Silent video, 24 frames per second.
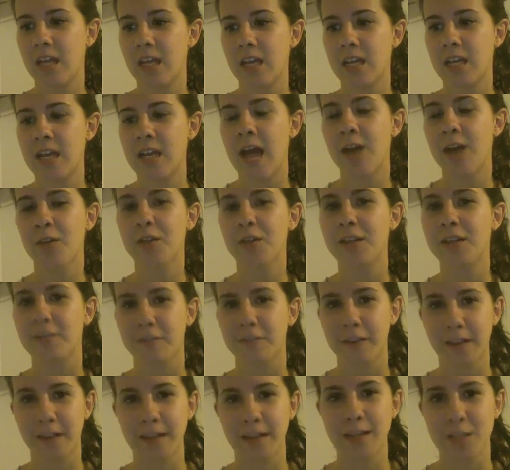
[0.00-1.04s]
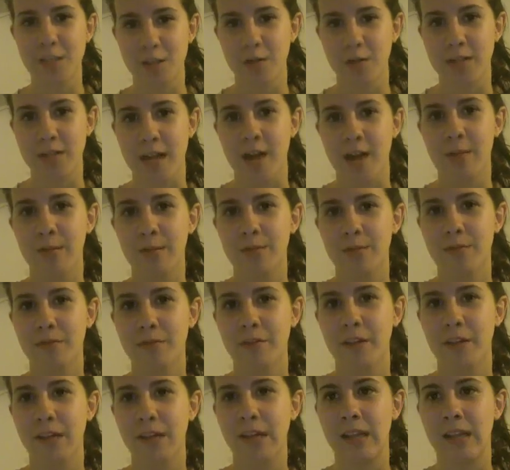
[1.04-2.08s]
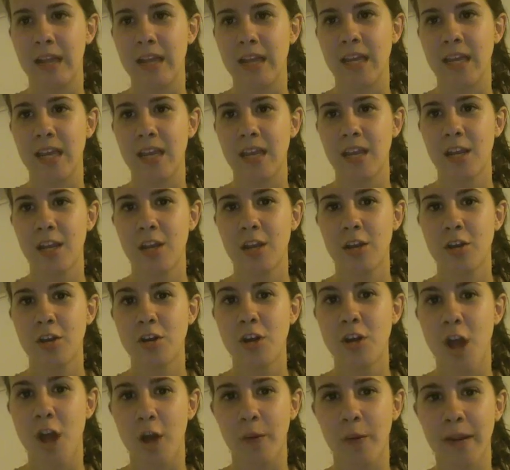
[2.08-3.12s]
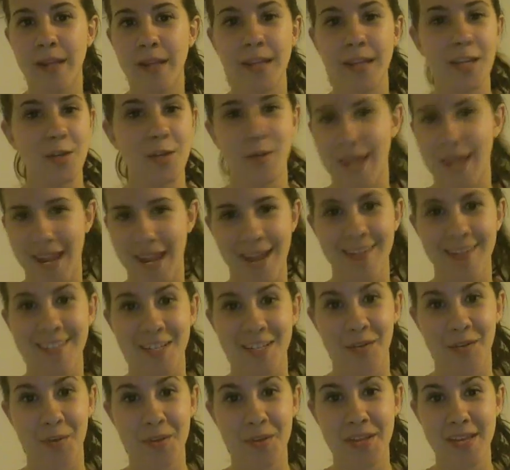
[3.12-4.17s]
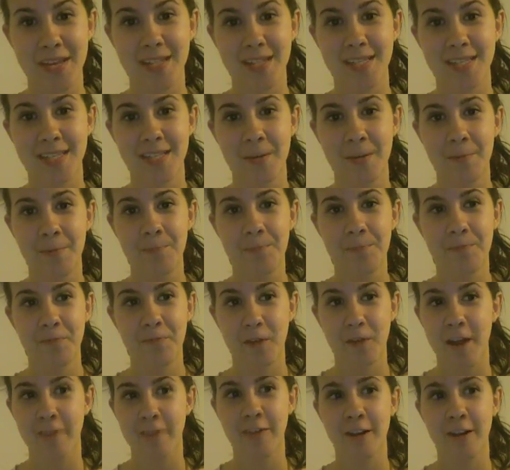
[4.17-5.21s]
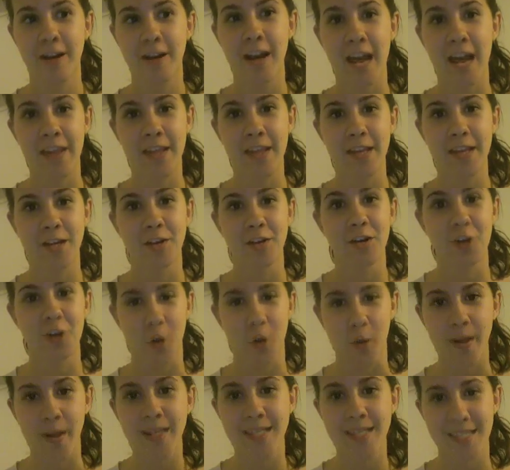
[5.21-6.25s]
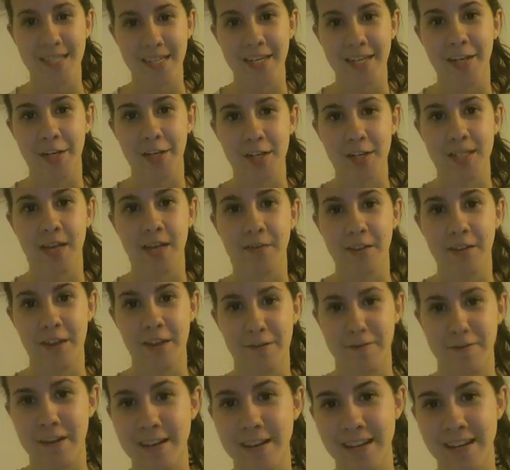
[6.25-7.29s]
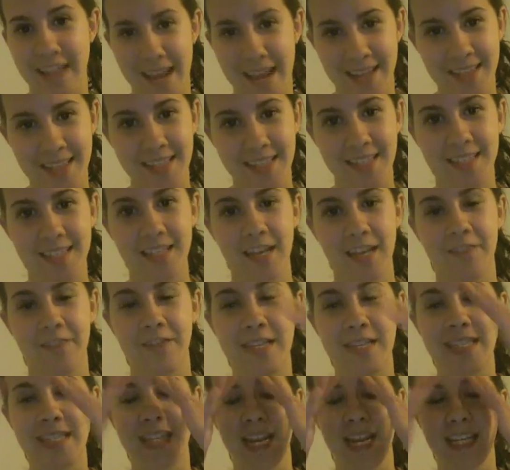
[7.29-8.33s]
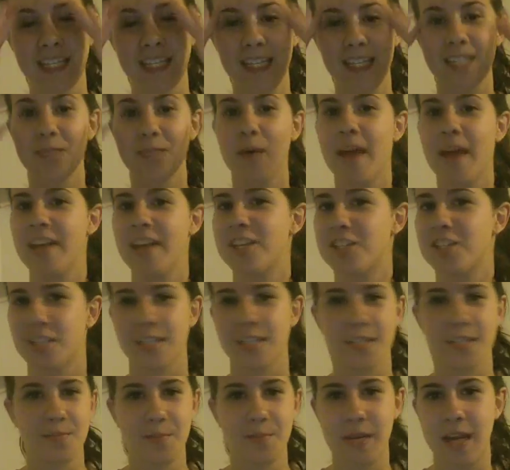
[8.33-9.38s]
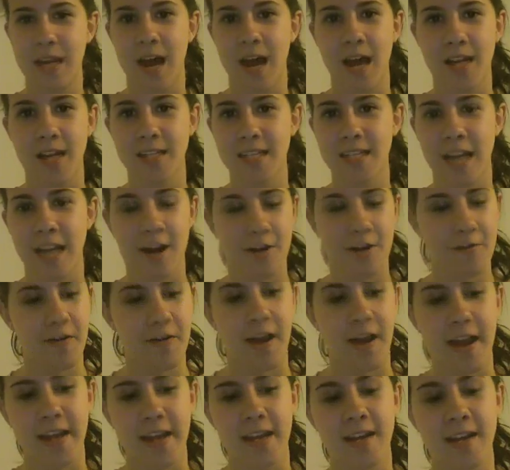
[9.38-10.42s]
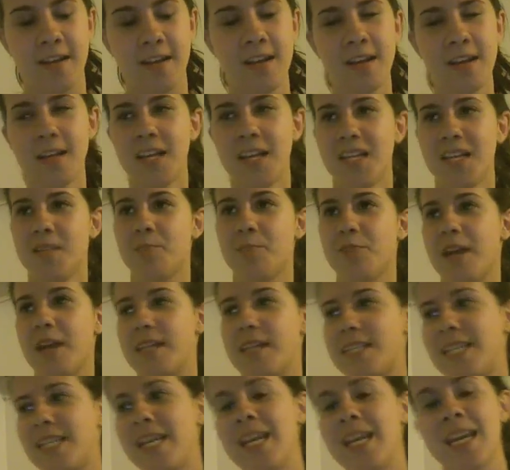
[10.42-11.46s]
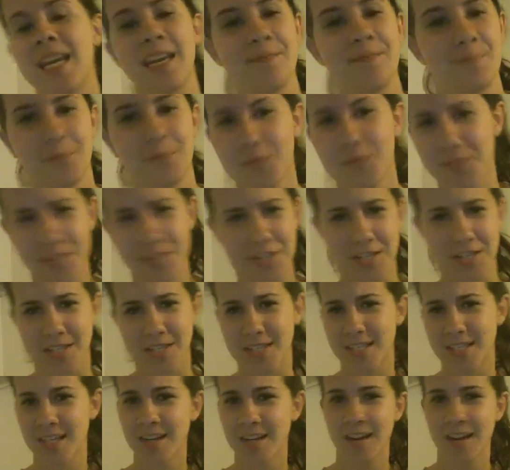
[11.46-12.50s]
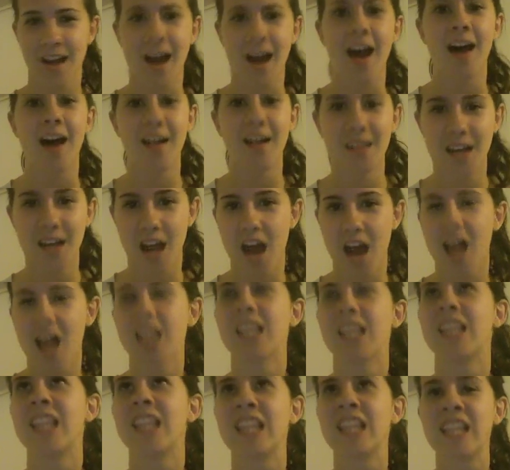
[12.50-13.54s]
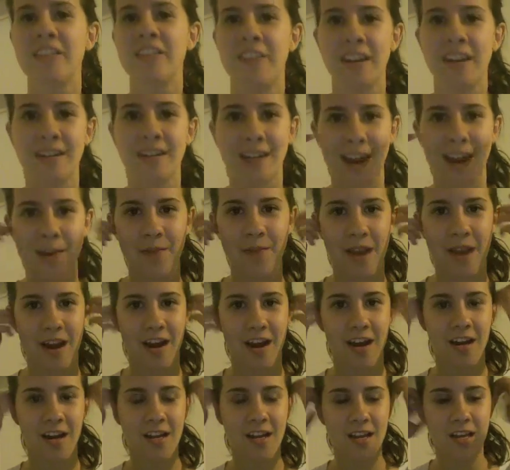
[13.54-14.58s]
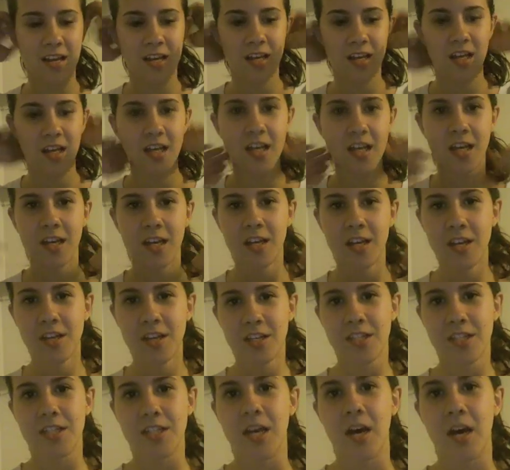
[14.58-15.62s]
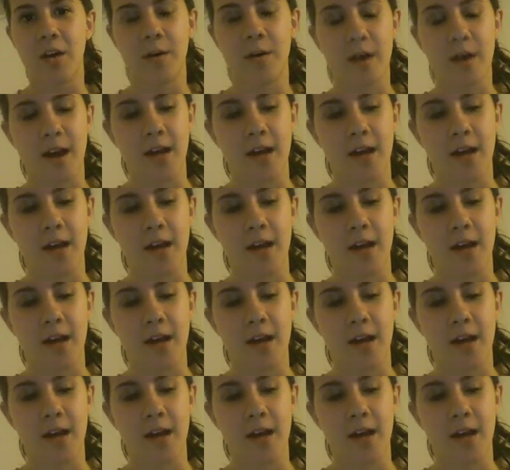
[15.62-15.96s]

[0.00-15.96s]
not only feeling so terrible, but feeling like knowing that you can't deal with this forever and that you're going to kill yourself if it stays this way is just beyond terrifying and depressing and just living nightmare. So,